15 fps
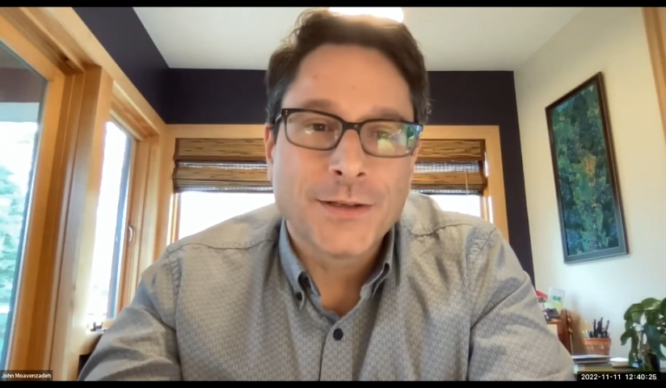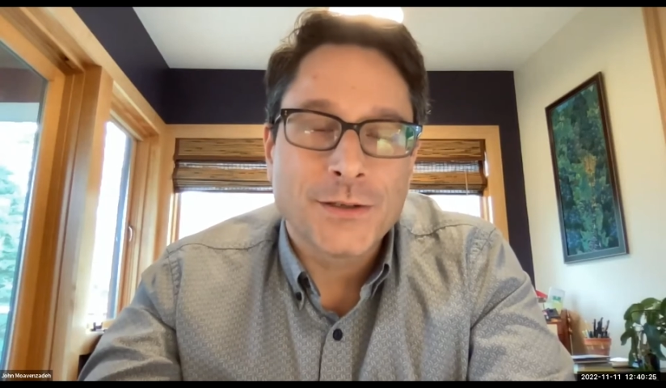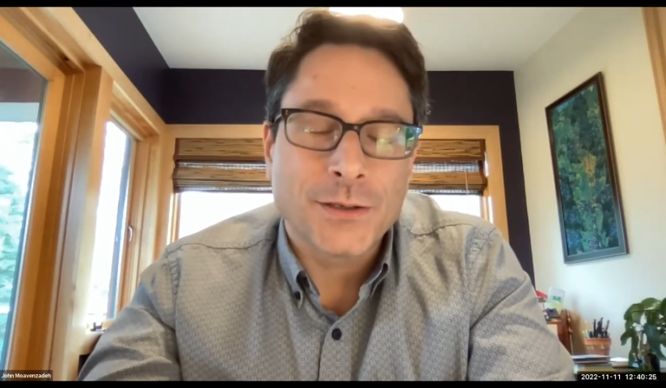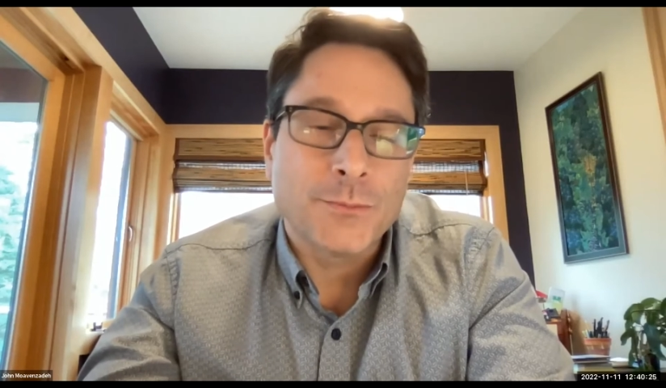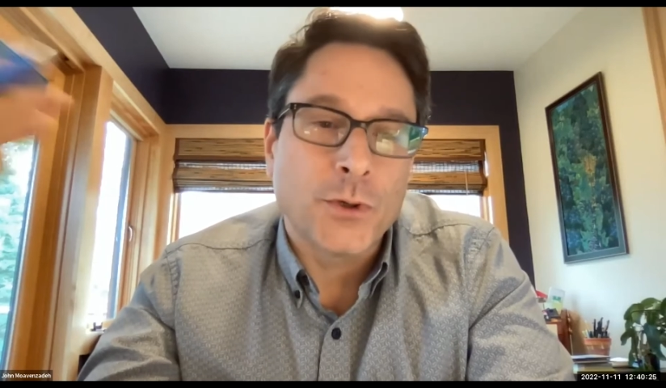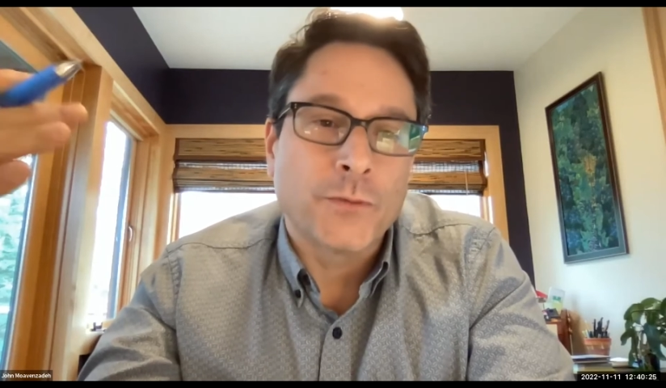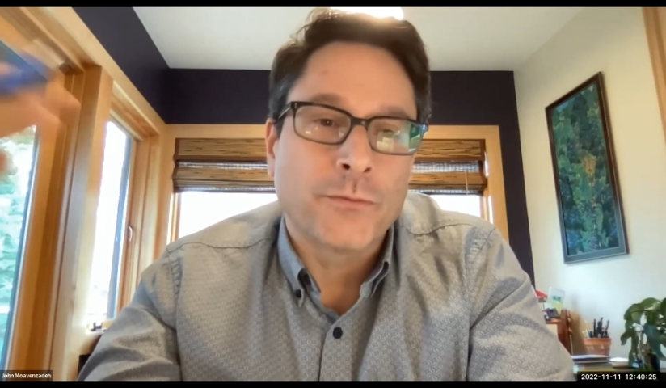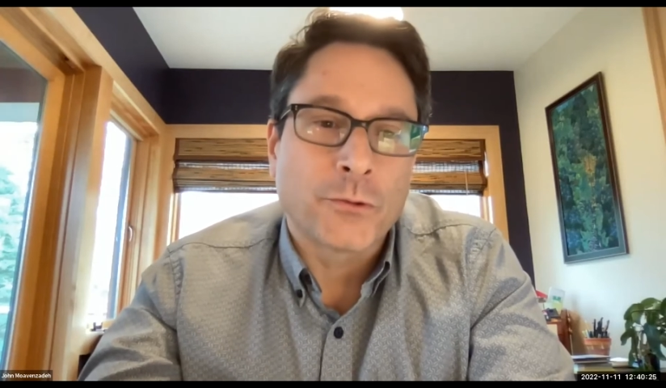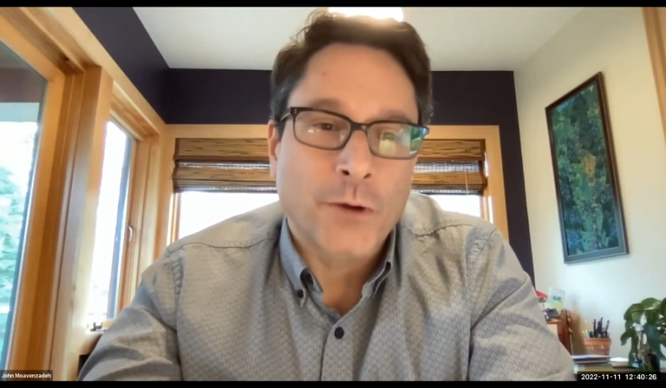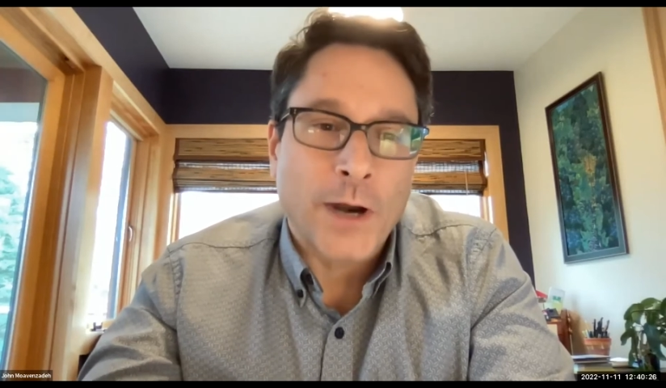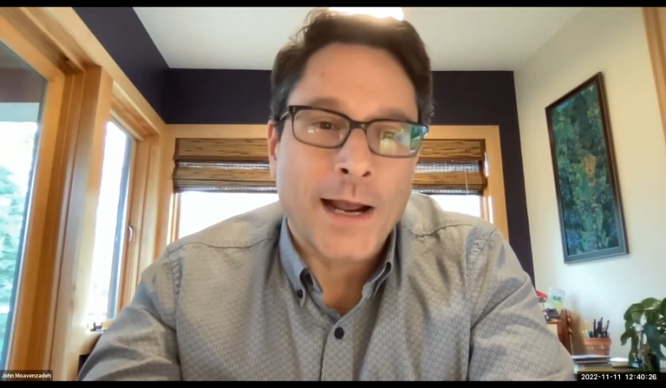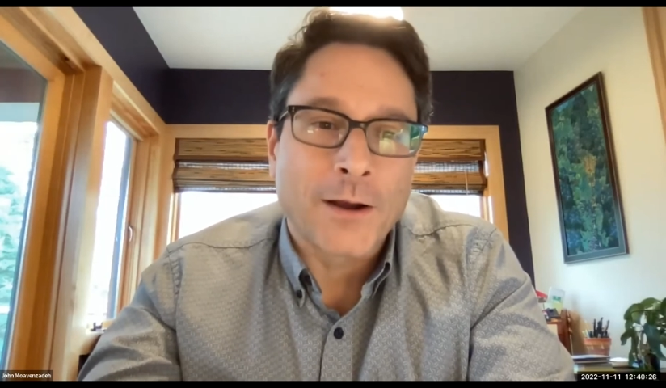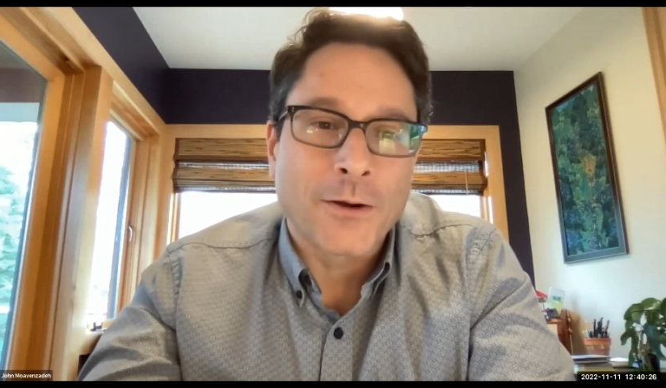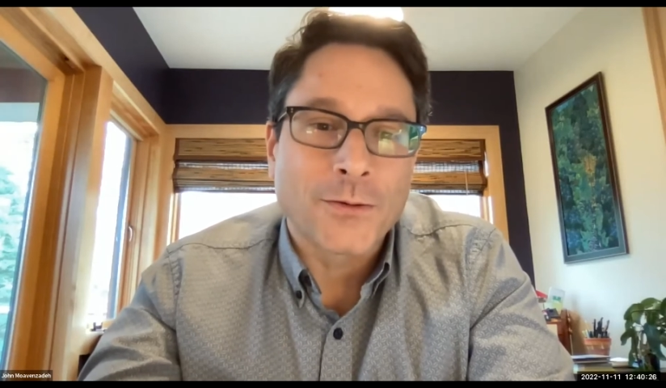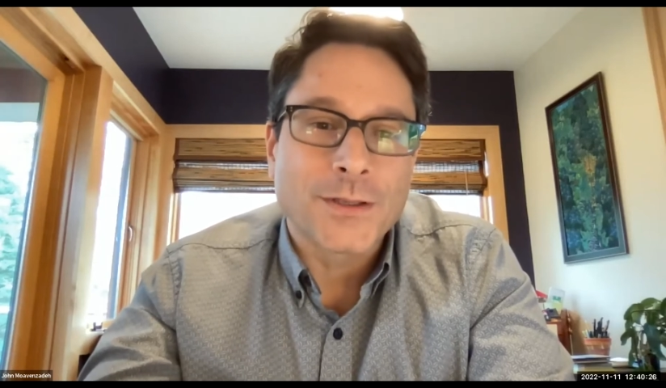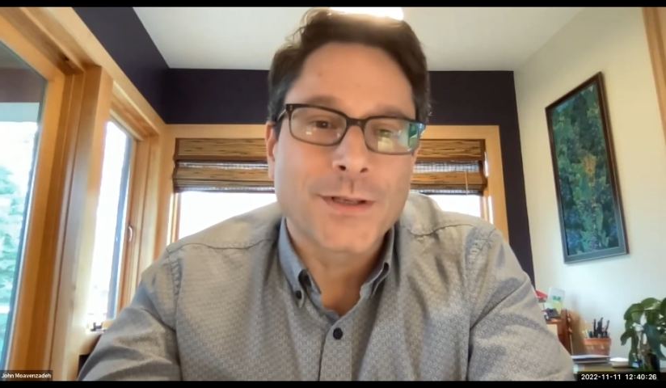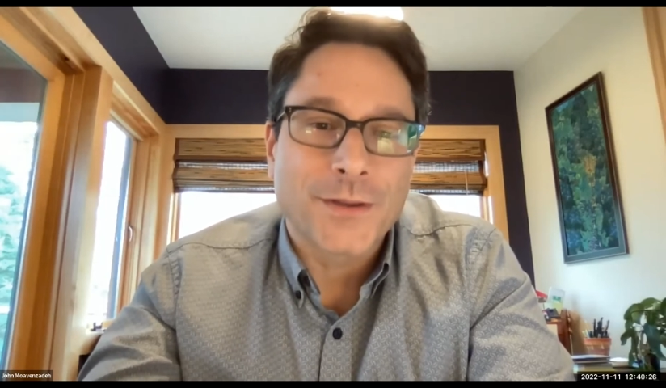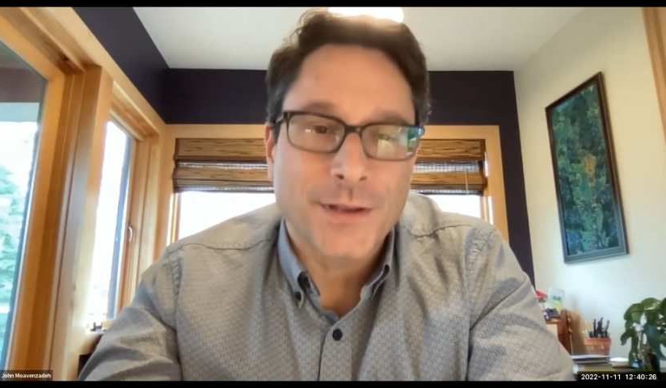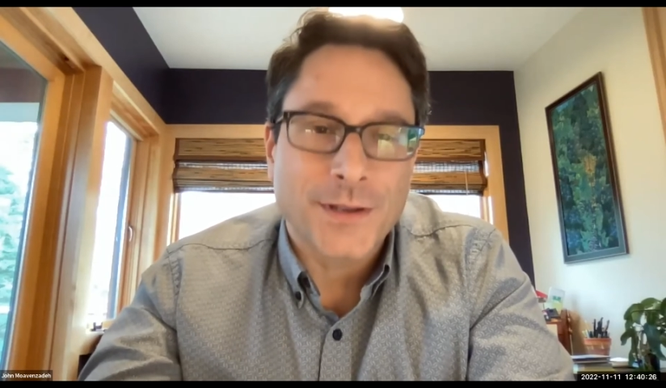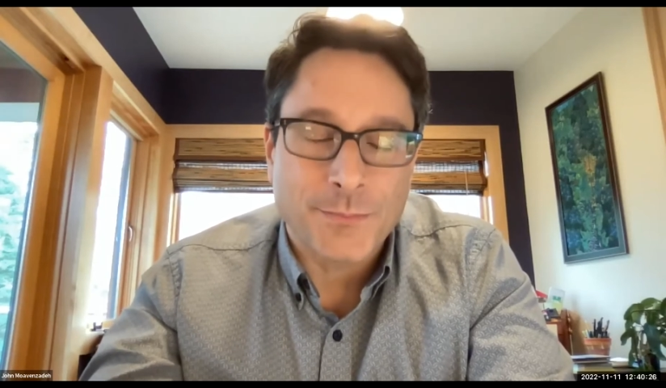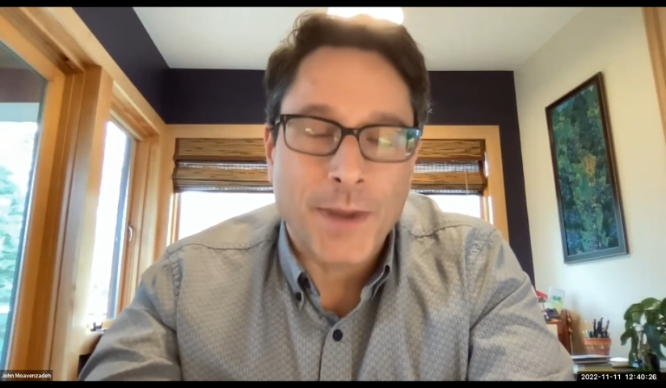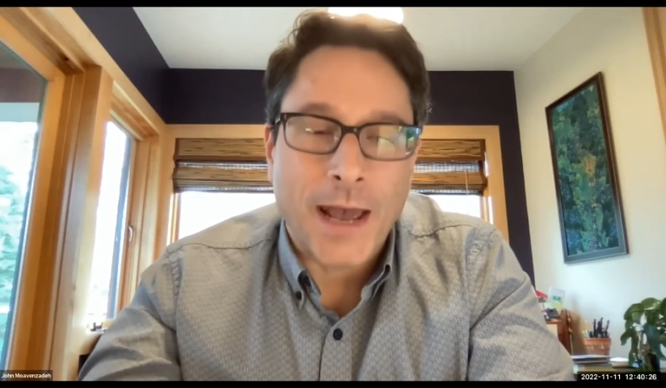to move around
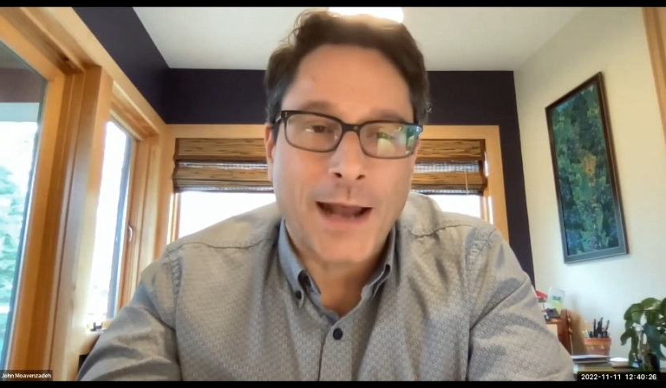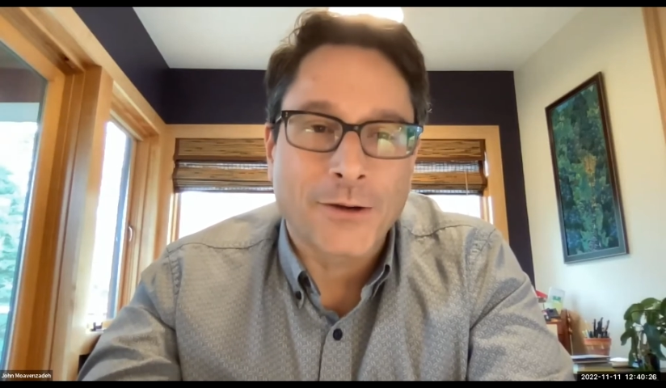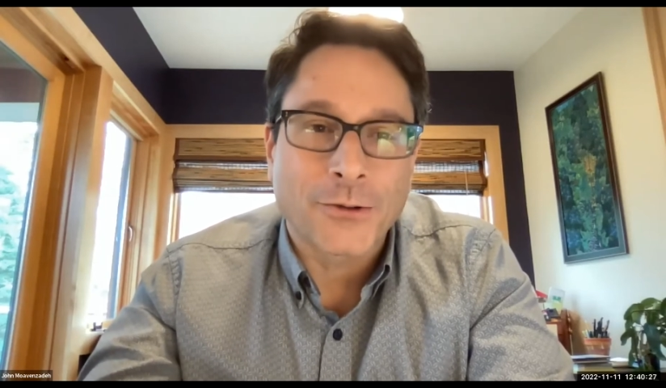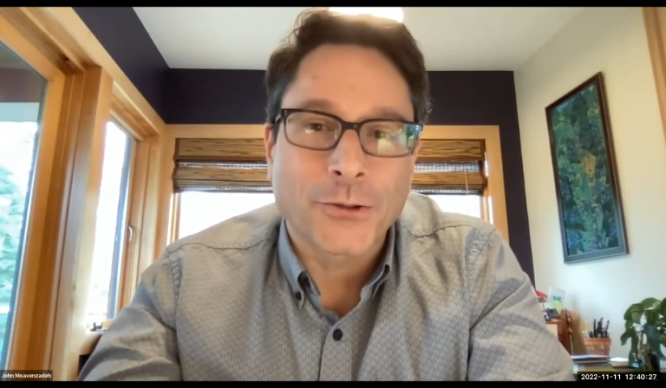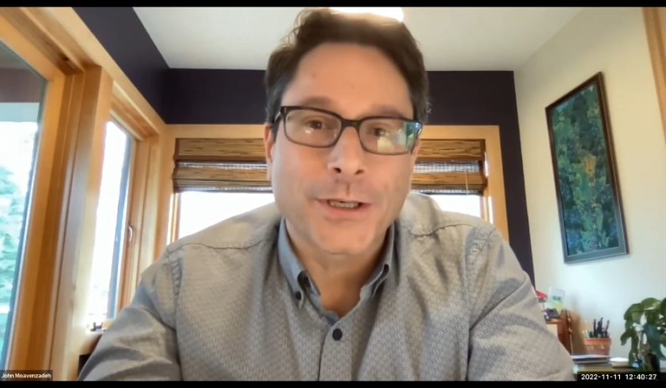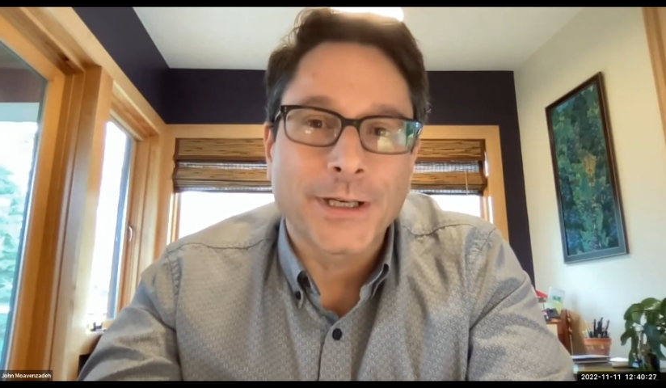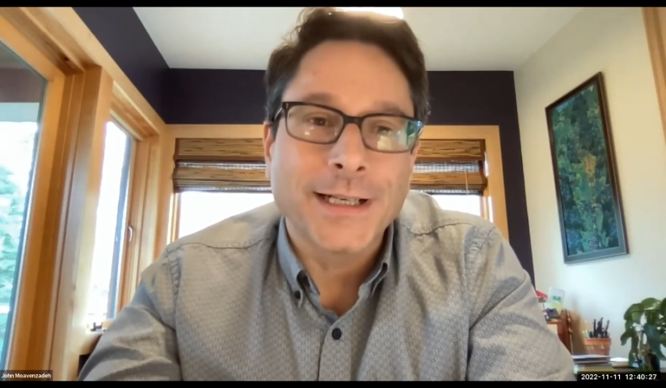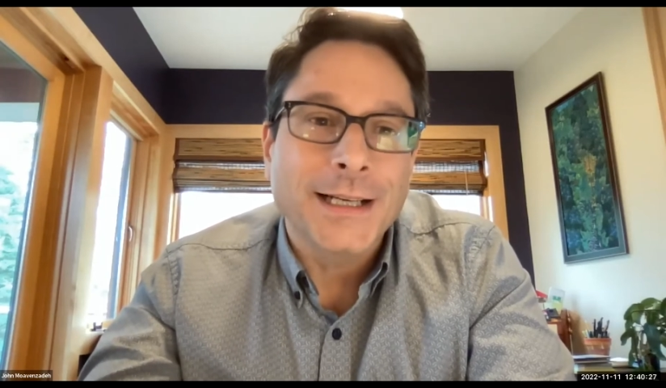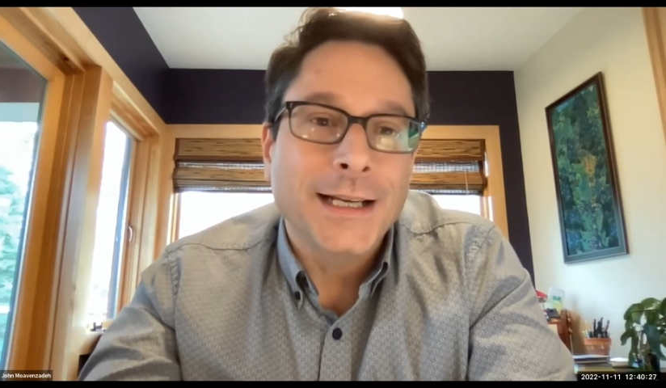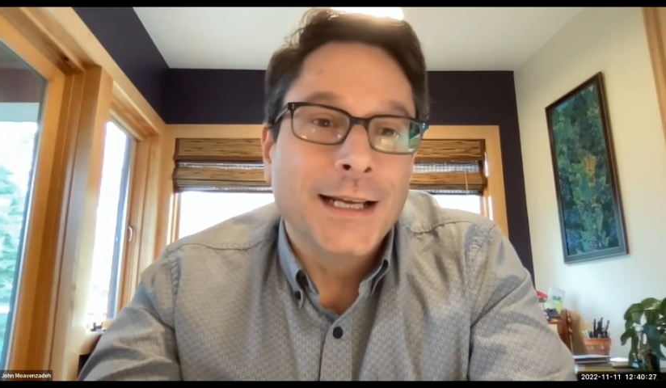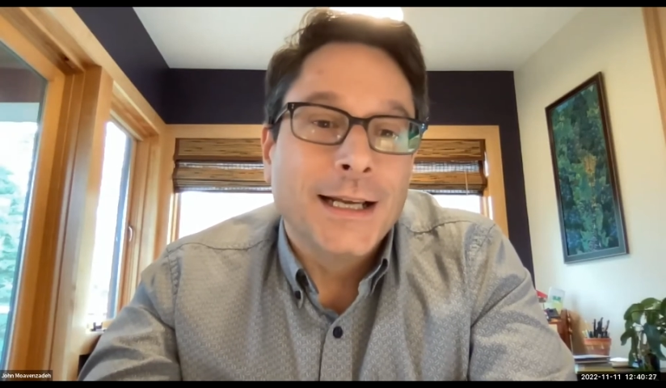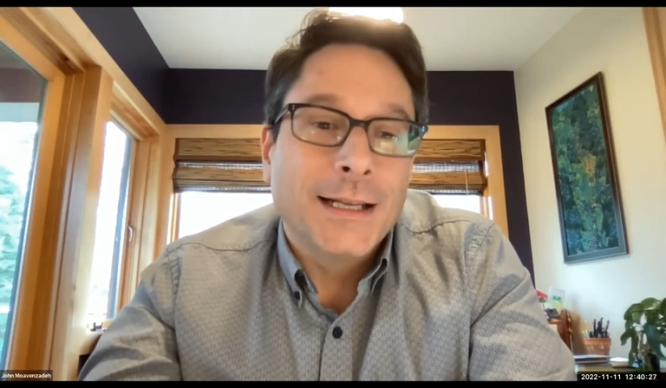this battery.